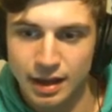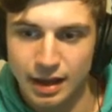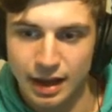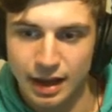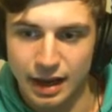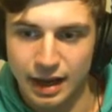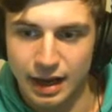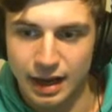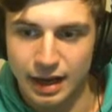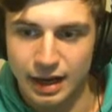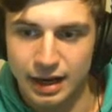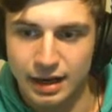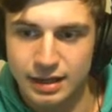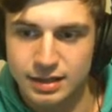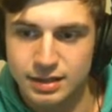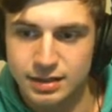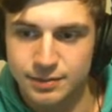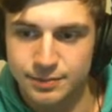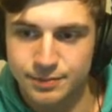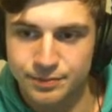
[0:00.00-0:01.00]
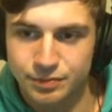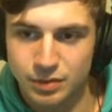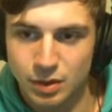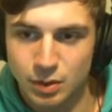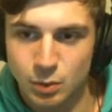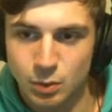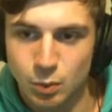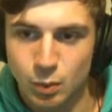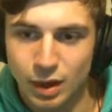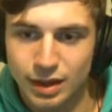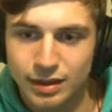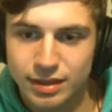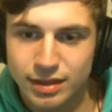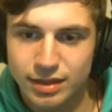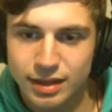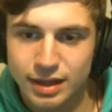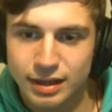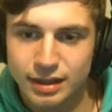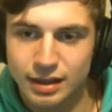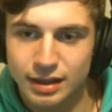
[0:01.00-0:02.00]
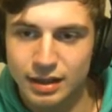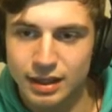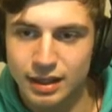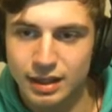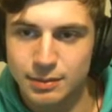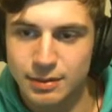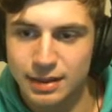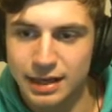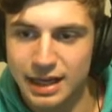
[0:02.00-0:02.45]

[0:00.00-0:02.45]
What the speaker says: And one thing that Lucky Me